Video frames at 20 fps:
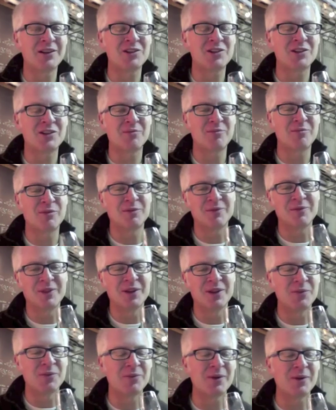stuff, but,
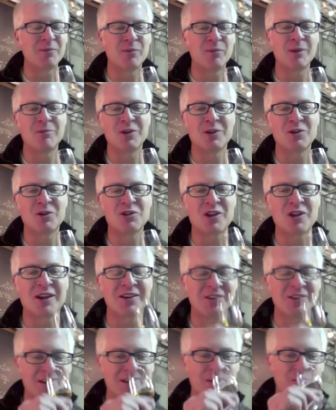maybe there's
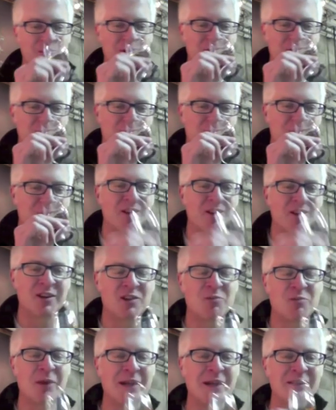iodine in peat, but
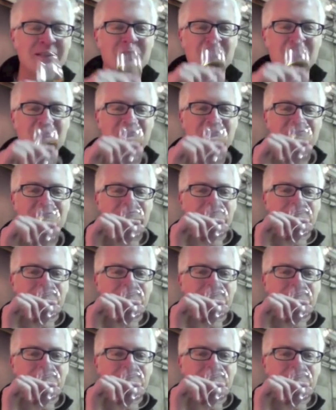it's mainland peat.